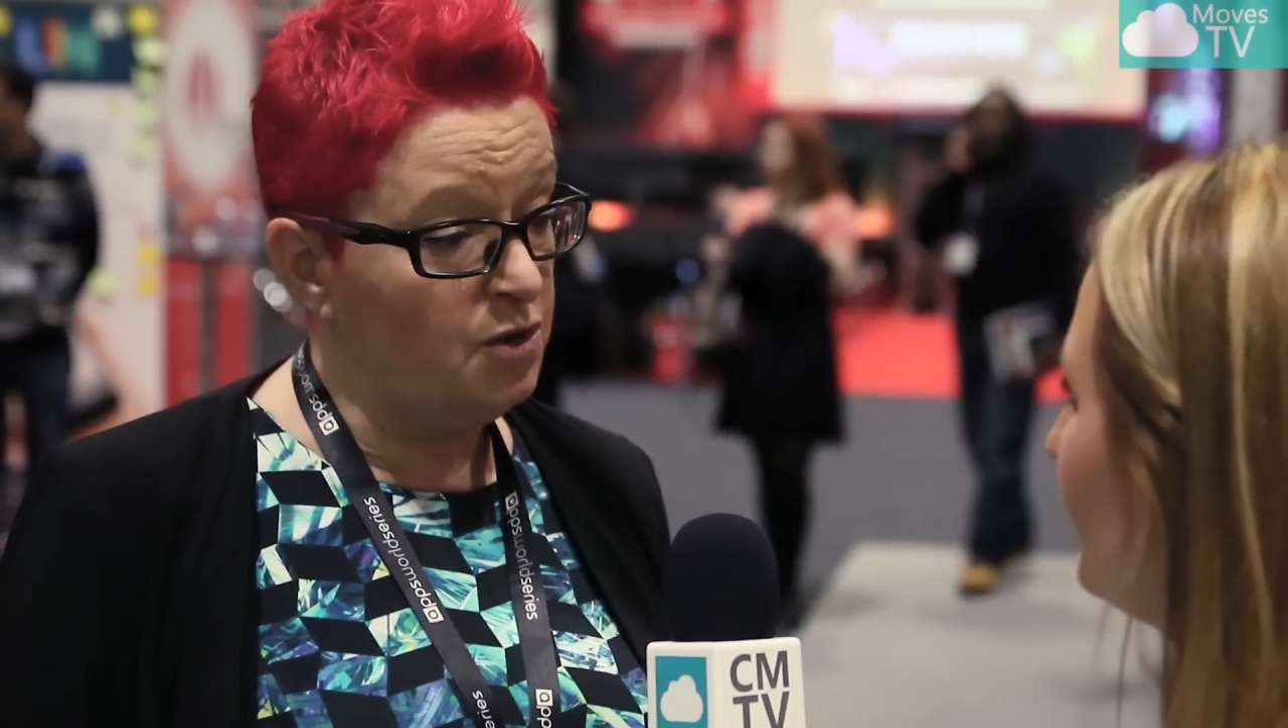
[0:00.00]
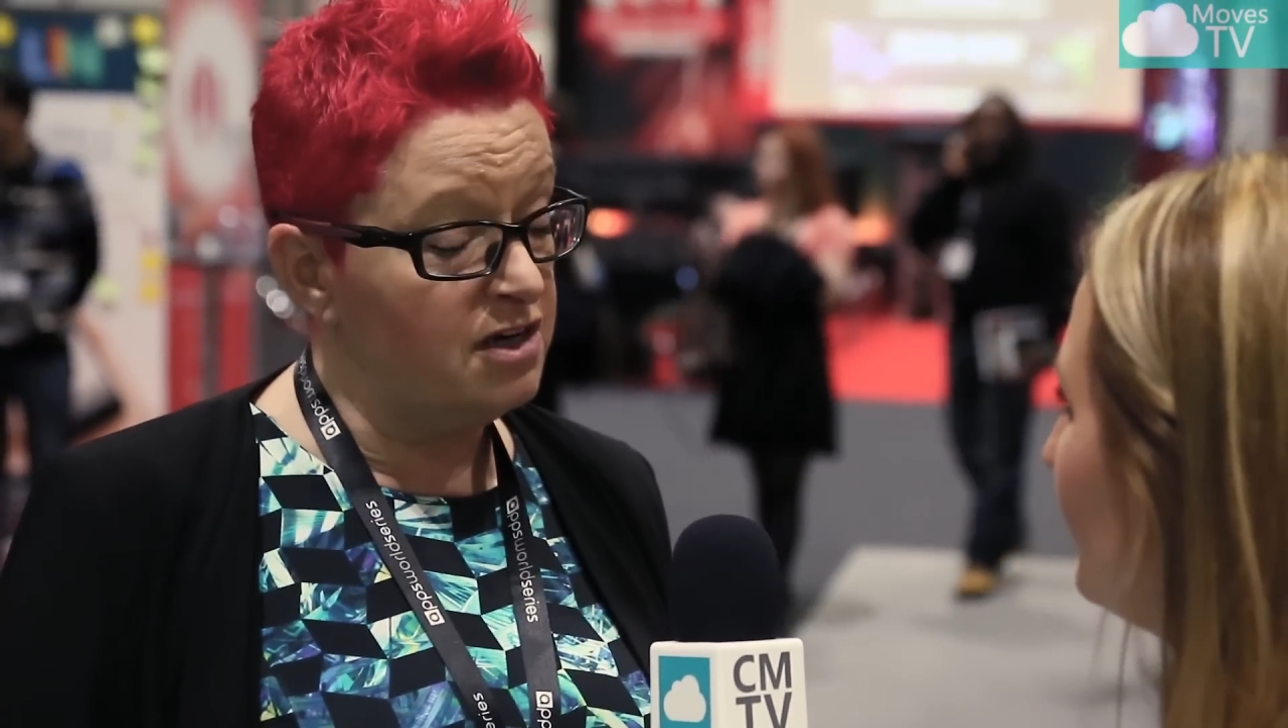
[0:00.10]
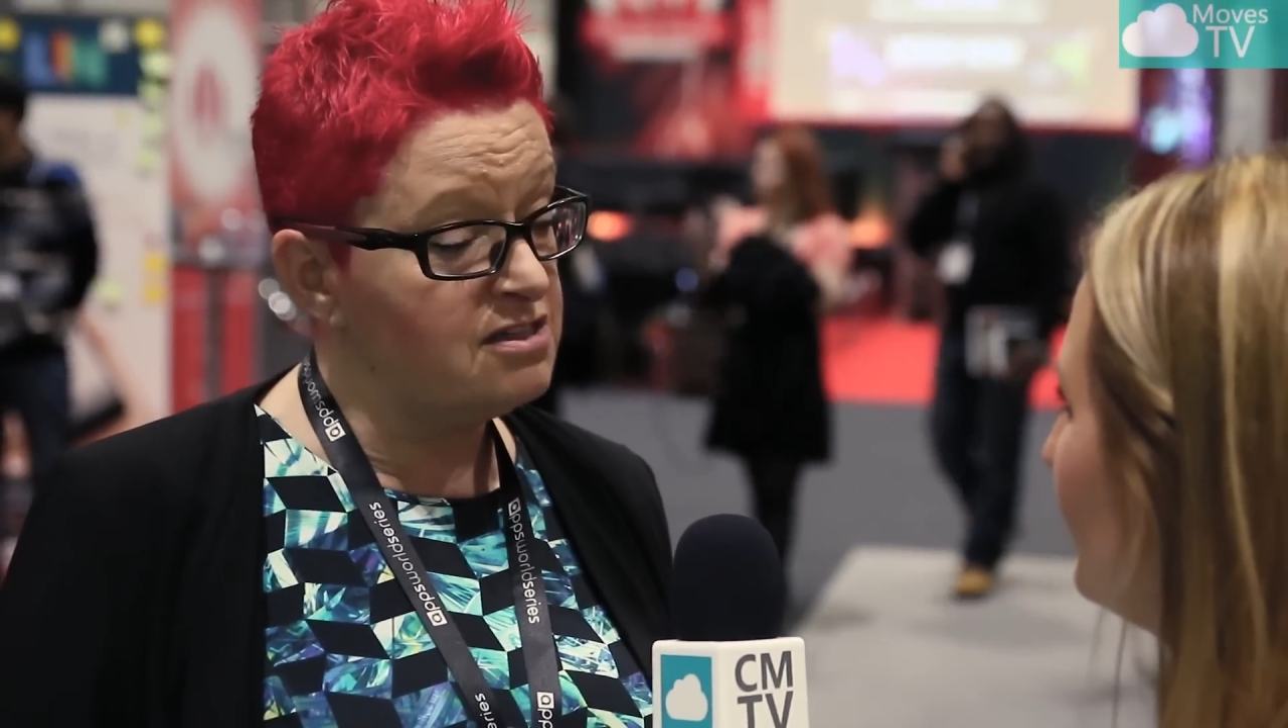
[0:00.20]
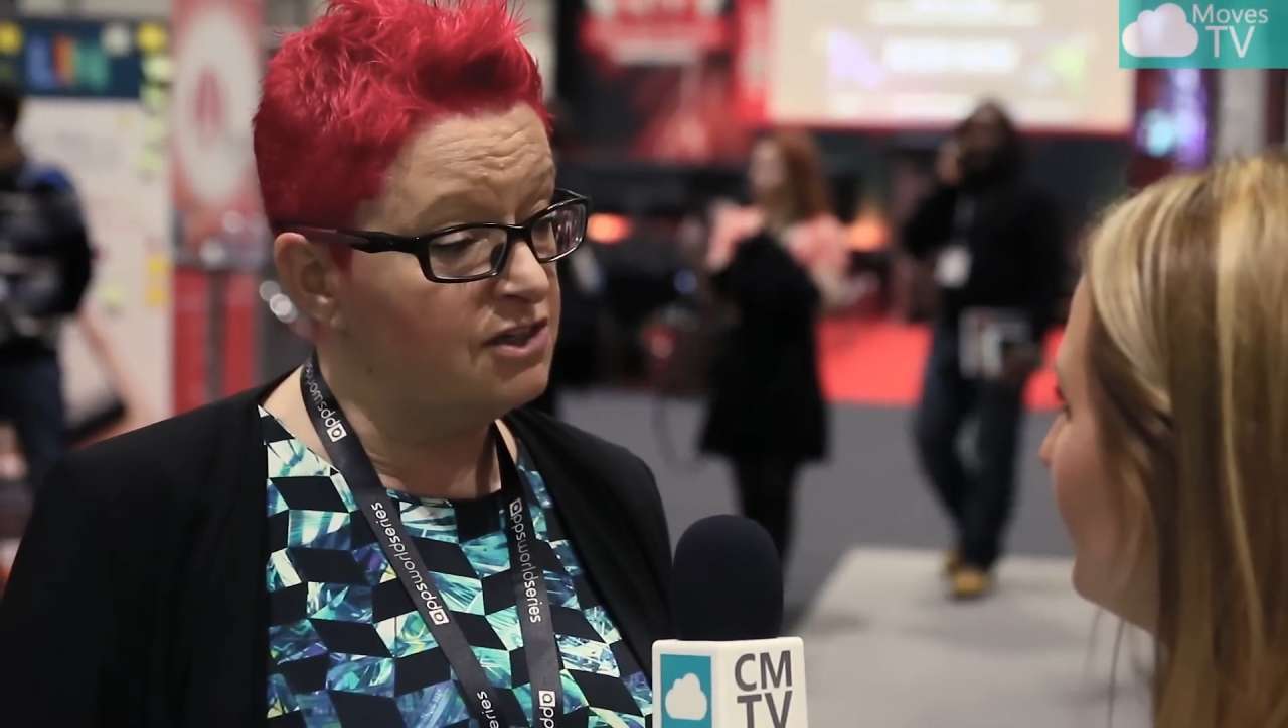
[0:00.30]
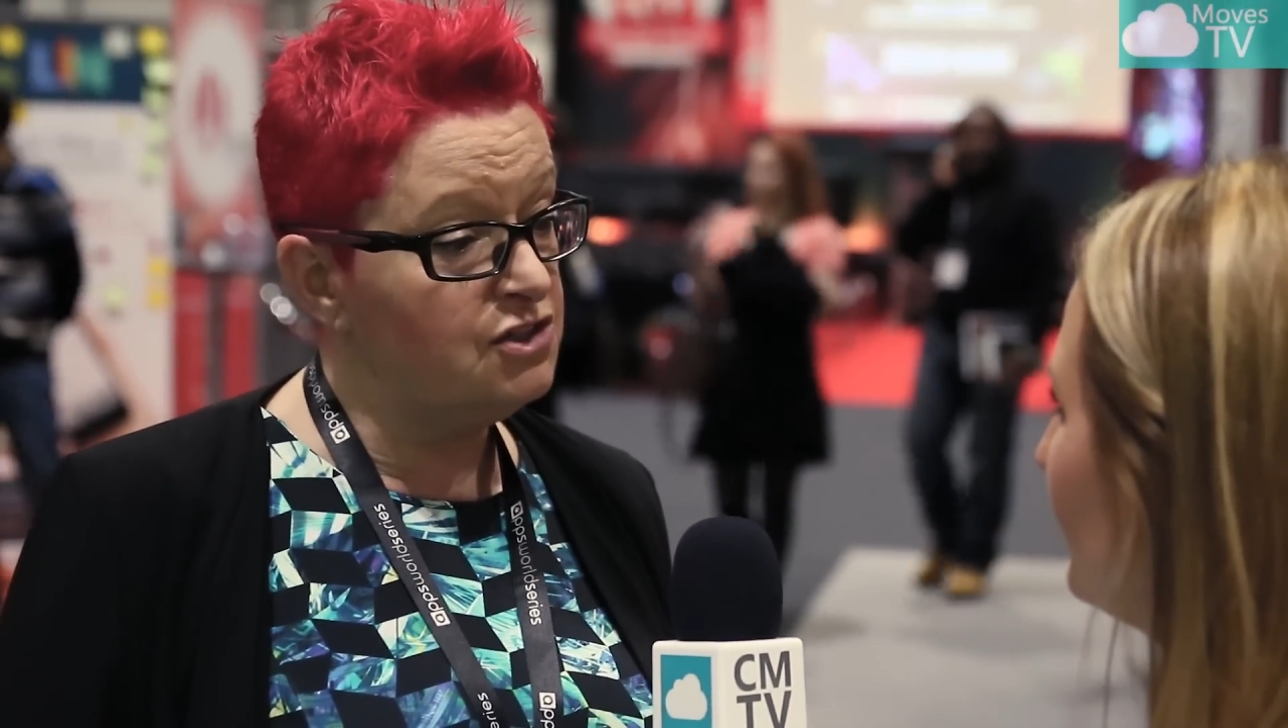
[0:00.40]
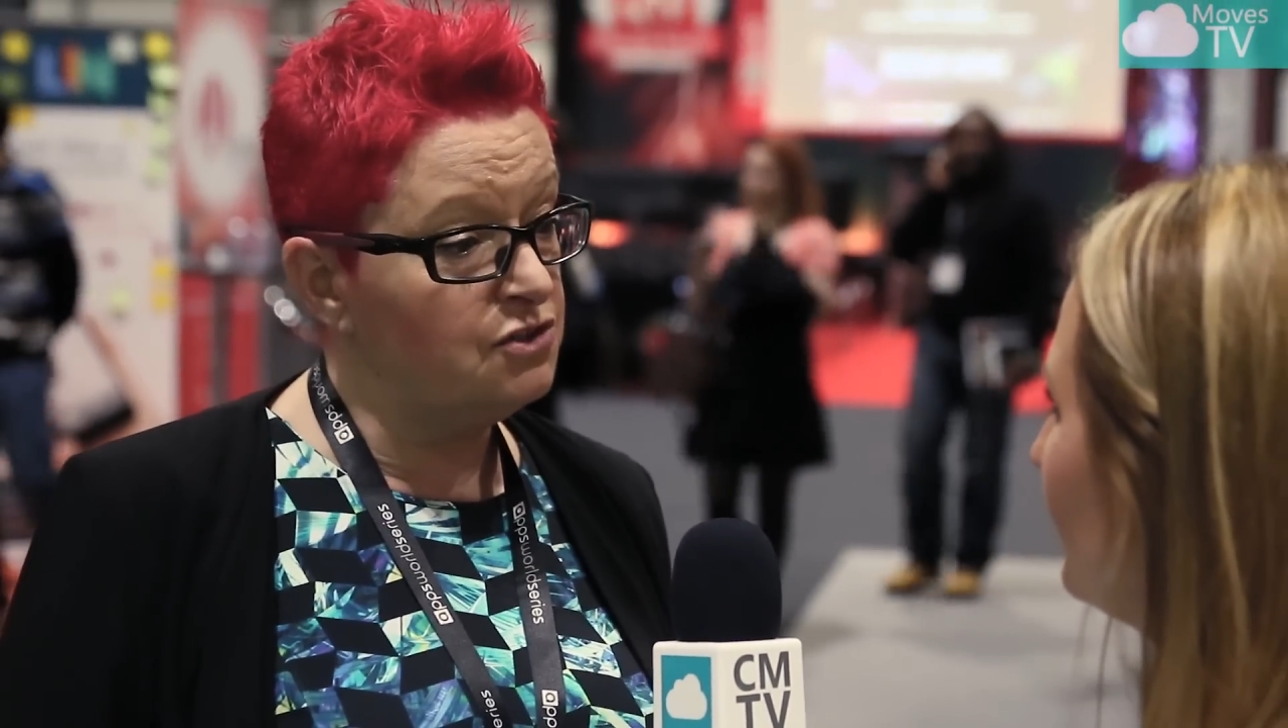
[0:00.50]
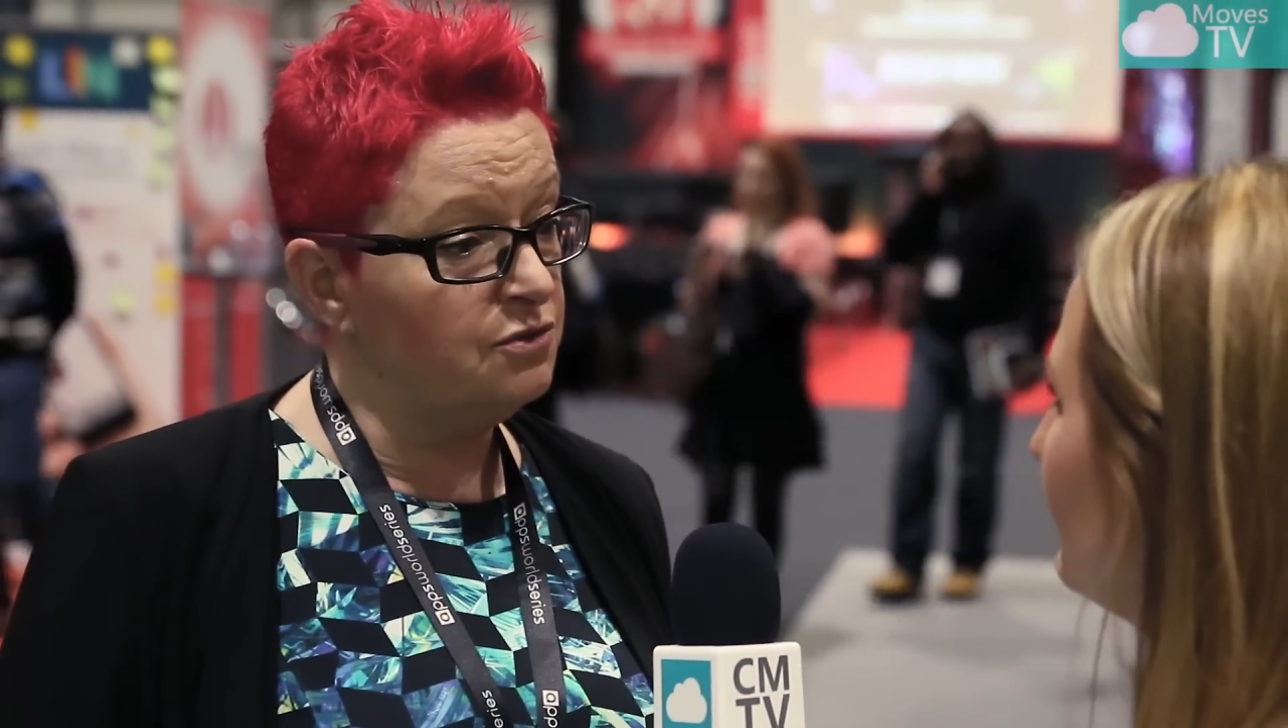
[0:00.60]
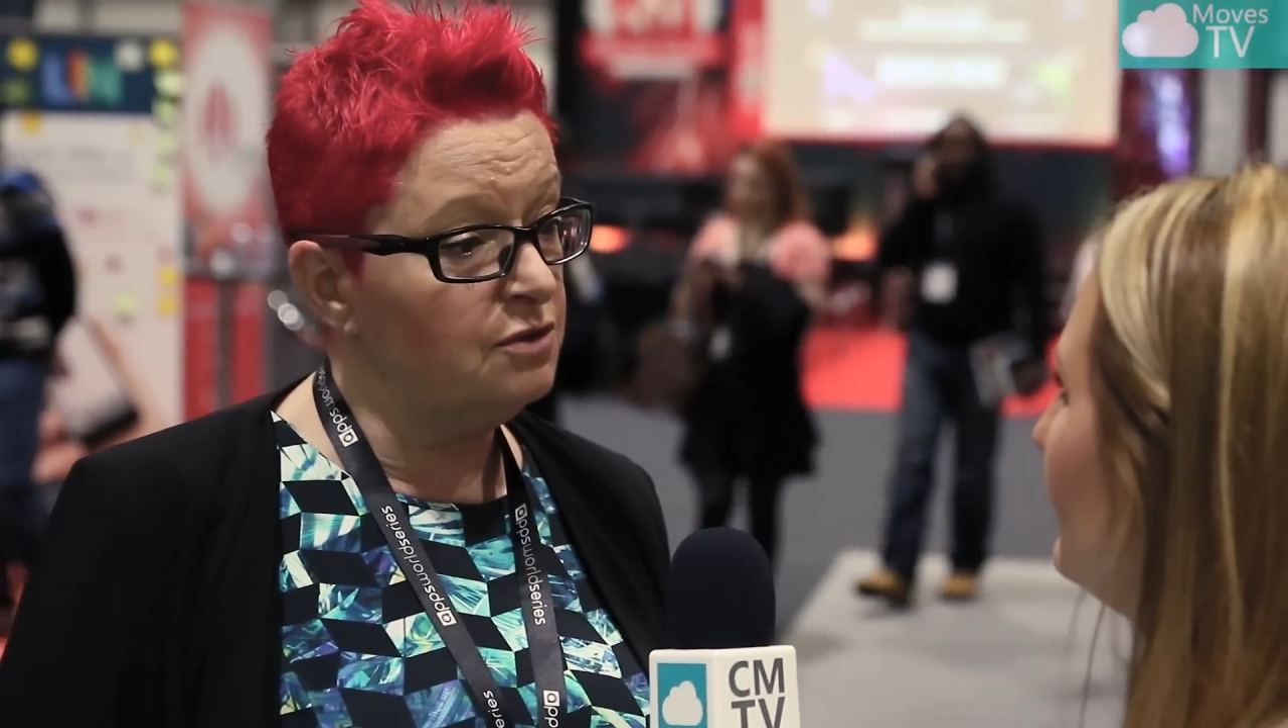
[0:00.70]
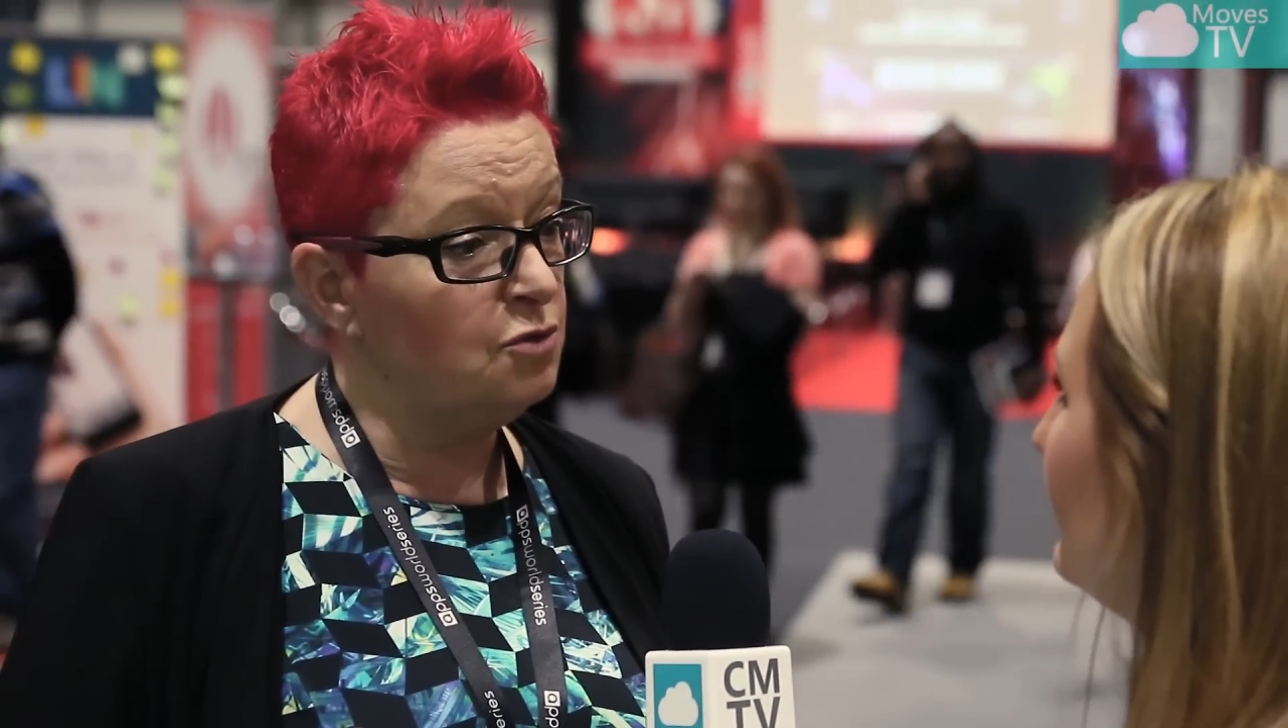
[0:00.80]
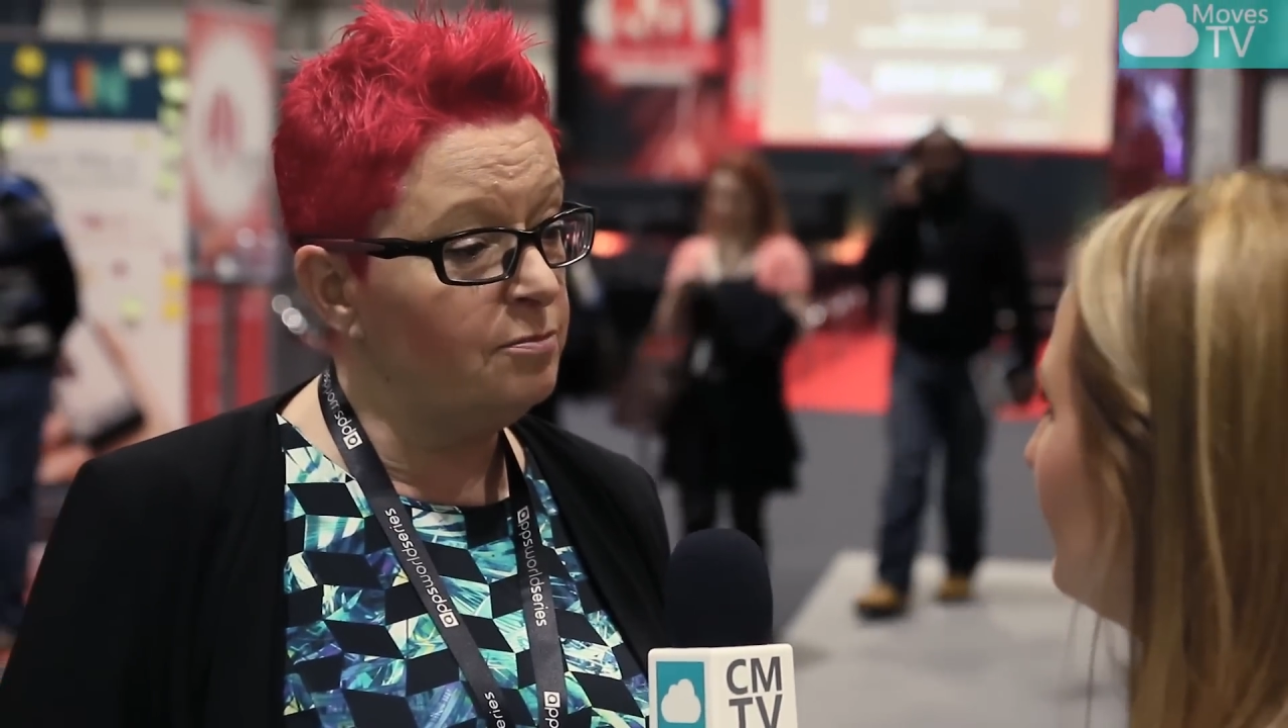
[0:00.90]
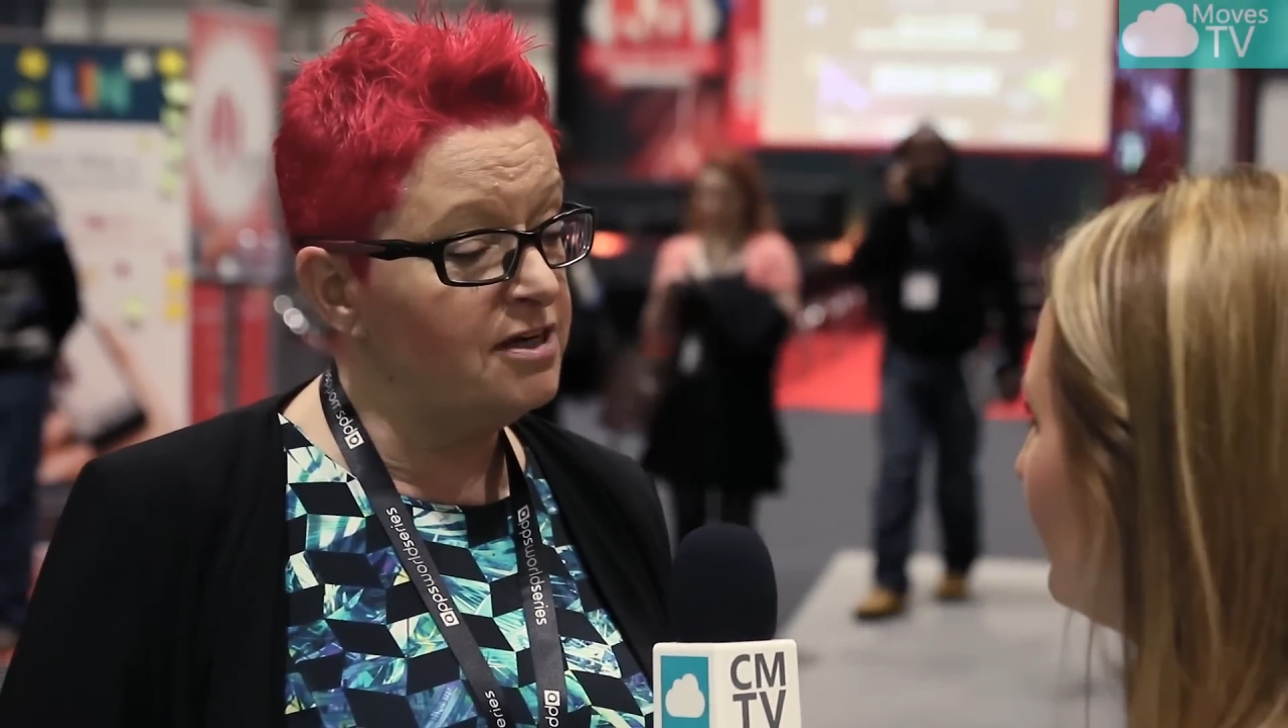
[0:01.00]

work done shortened the war